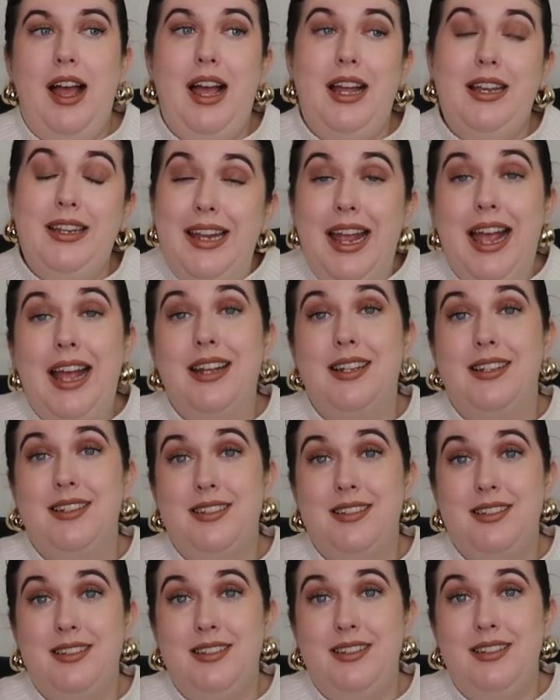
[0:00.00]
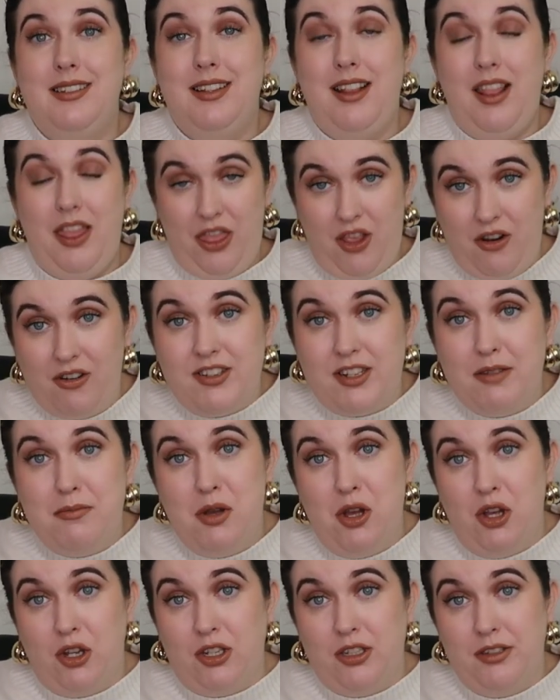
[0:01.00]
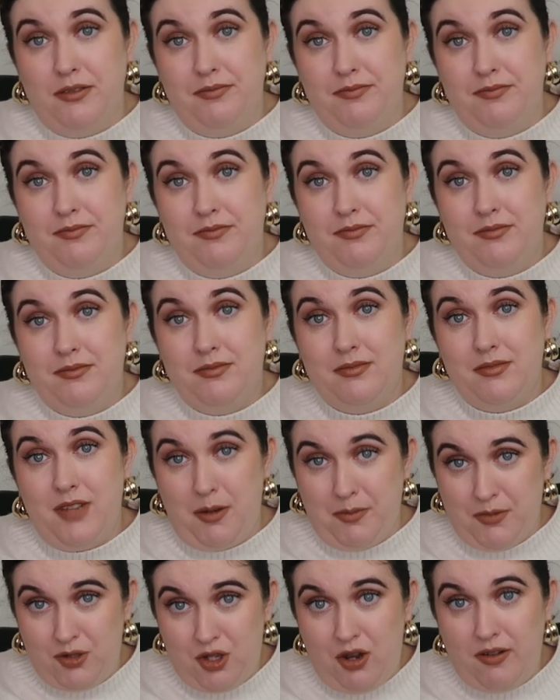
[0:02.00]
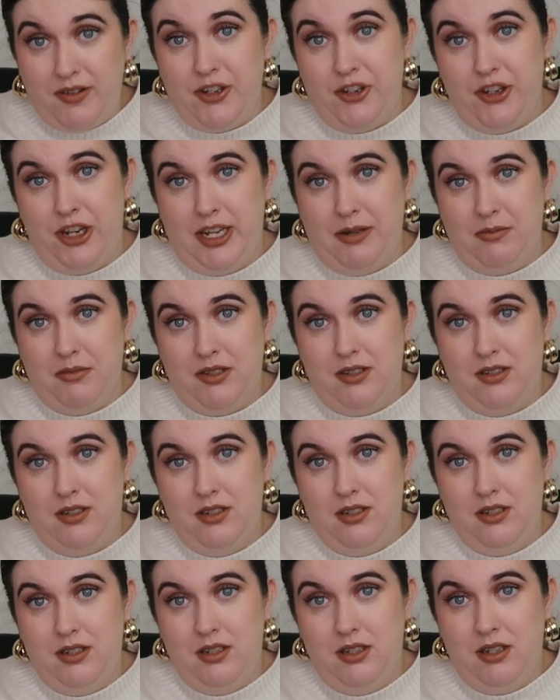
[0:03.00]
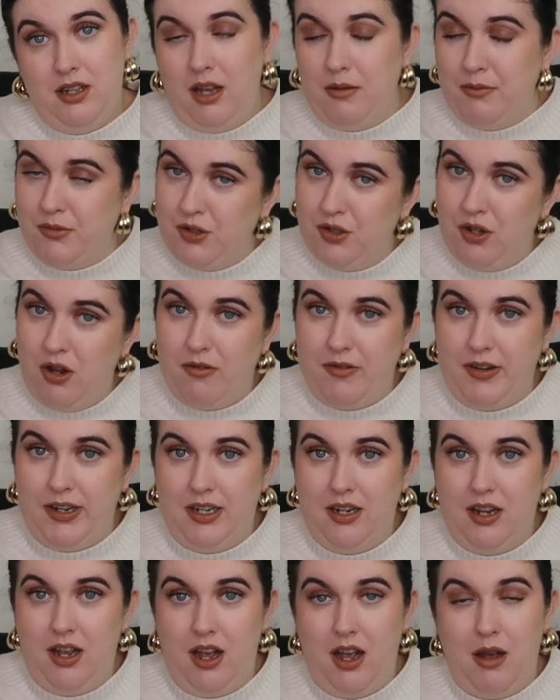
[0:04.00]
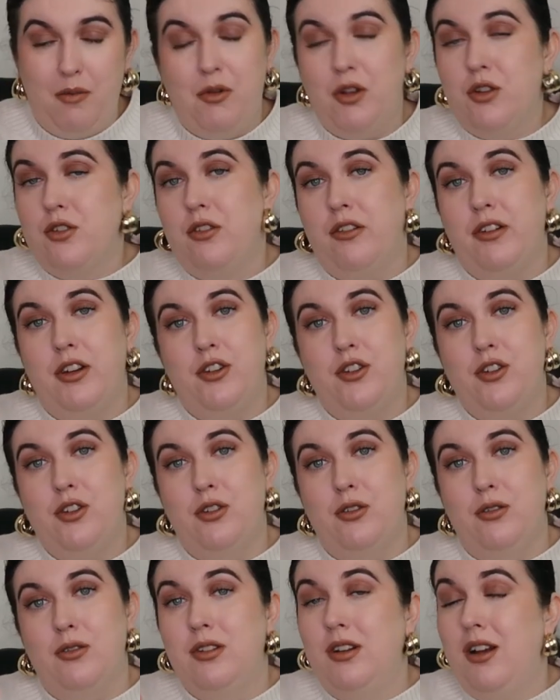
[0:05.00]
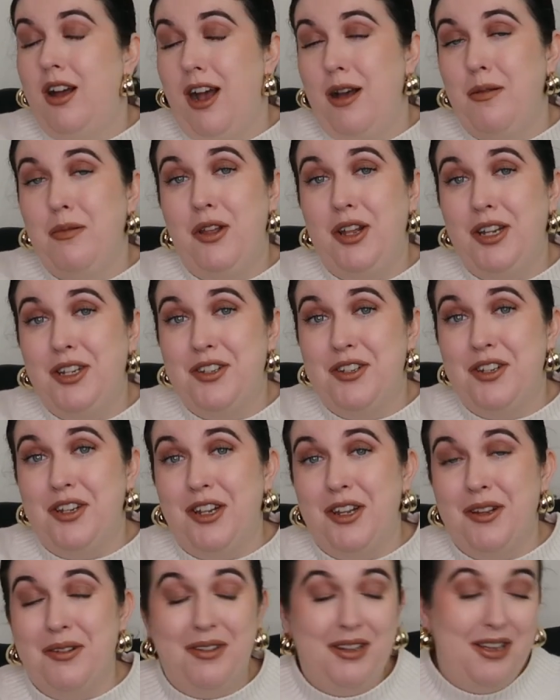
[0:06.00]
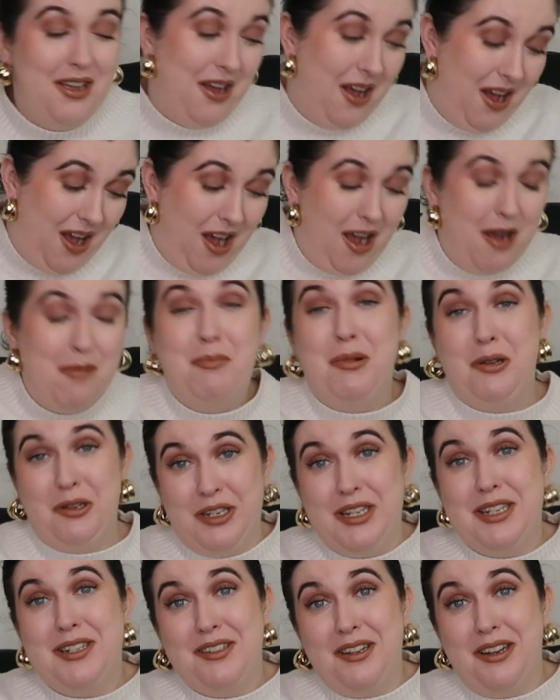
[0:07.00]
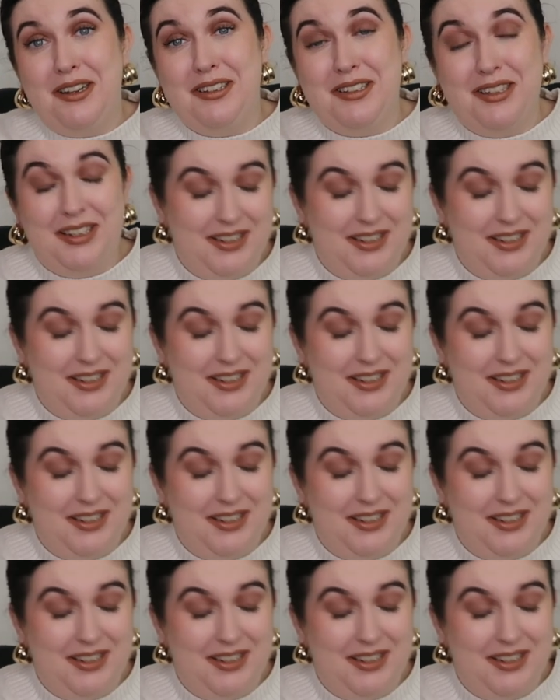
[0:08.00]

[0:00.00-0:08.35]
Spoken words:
And yes, there is a mug. I'm sorry, James. I'm sorry. I'm not sorry at all. I'm lying to you. I'm bloody excited.